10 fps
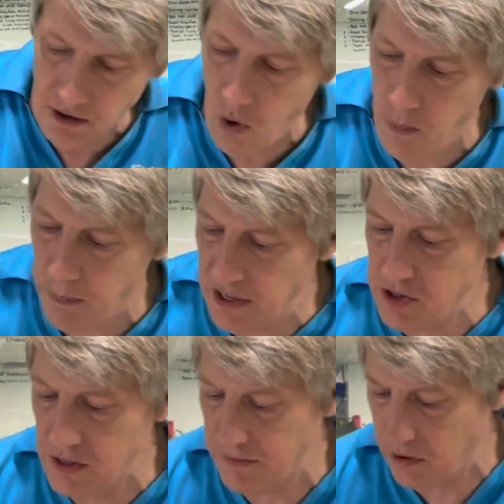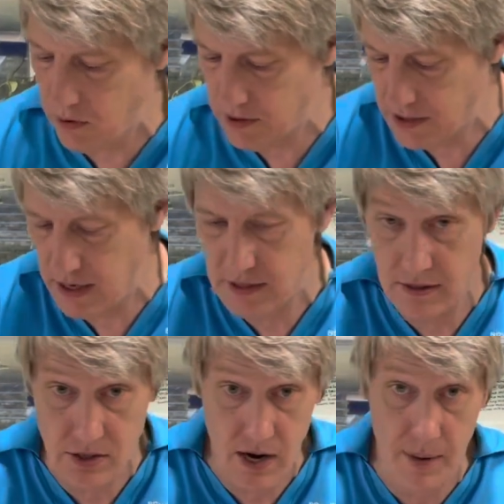A whole bunch of different corn snakes
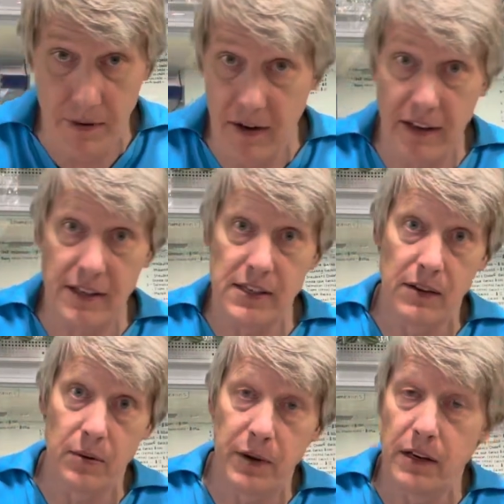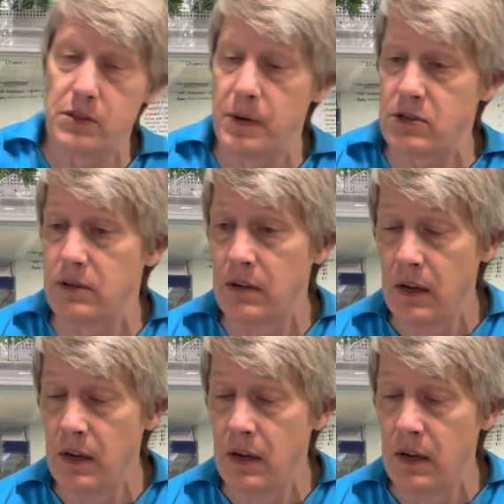in the shop, and like I said, they'll be on special.